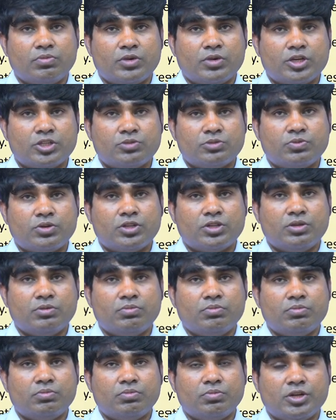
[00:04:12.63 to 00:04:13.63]
as per the
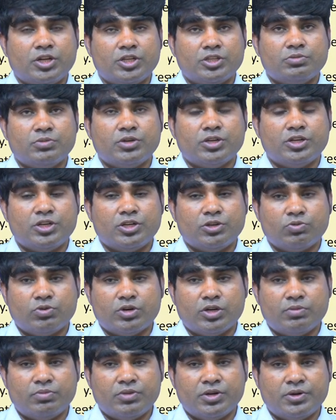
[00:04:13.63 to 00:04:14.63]
management
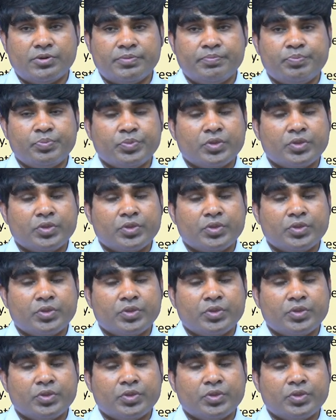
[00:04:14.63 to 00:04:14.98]
requirement.